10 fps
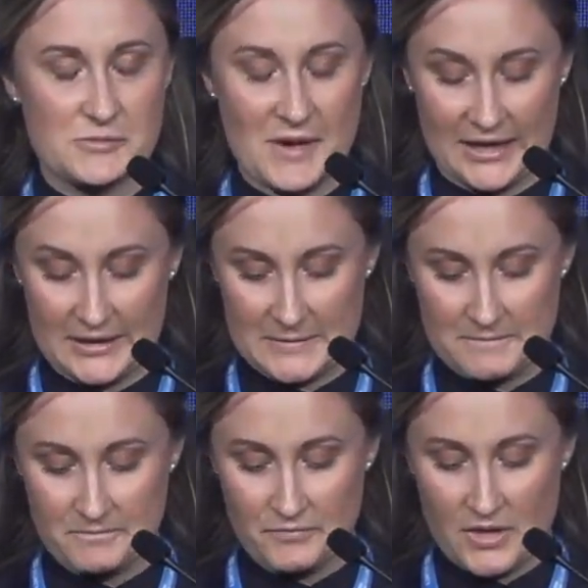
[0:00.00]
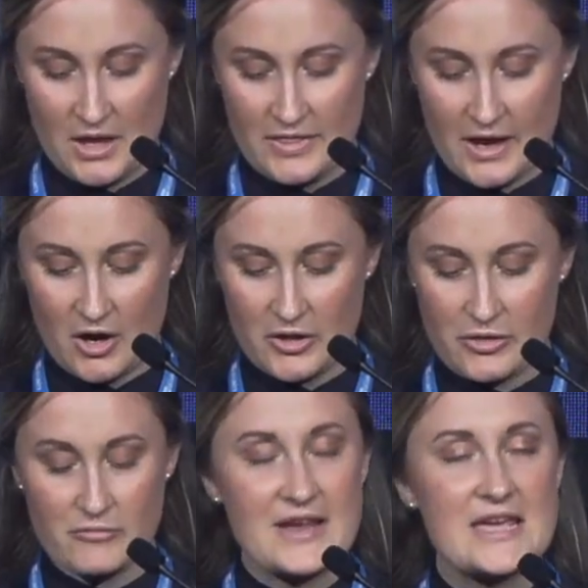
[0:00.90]
Pink, there are
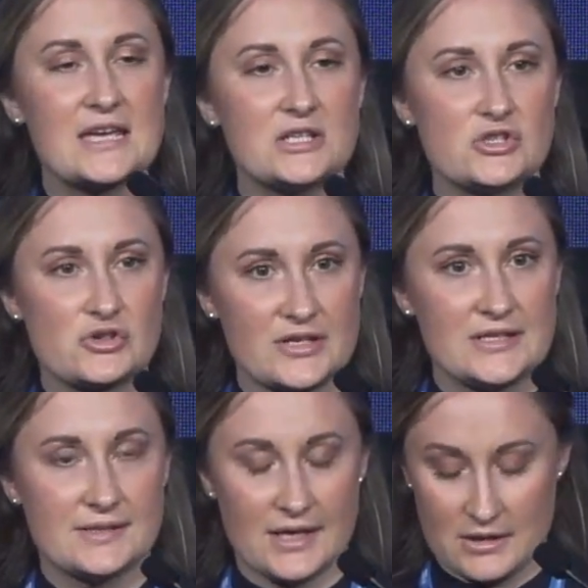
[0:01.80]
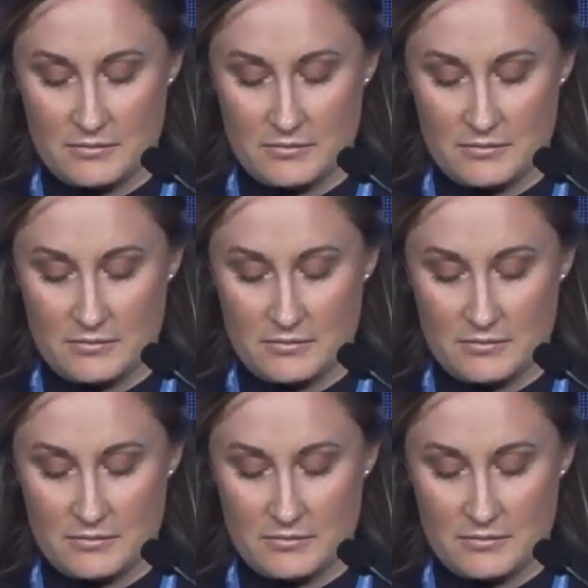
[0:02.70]
3 intrinsic